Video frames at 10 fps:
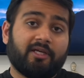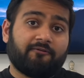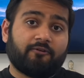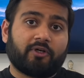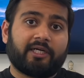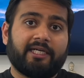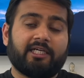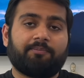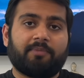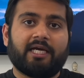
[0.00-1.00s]
Therefore, getting
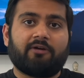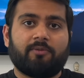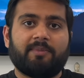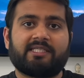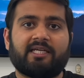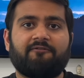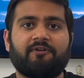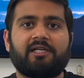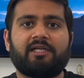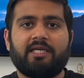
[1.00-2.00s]
a P R will be
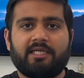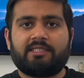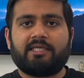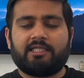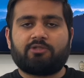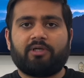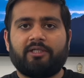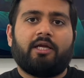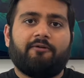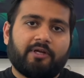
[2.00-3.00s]
significantly easy as
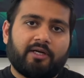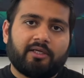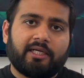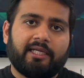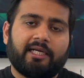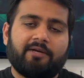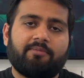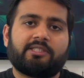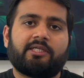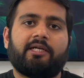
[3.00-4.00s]
well. If you're not getting
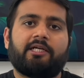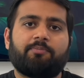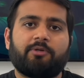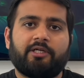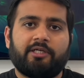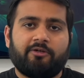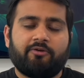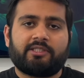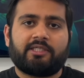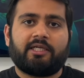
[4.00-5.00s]
admission at reputed
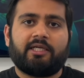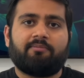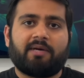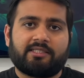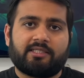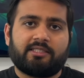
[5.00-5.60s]
university in master's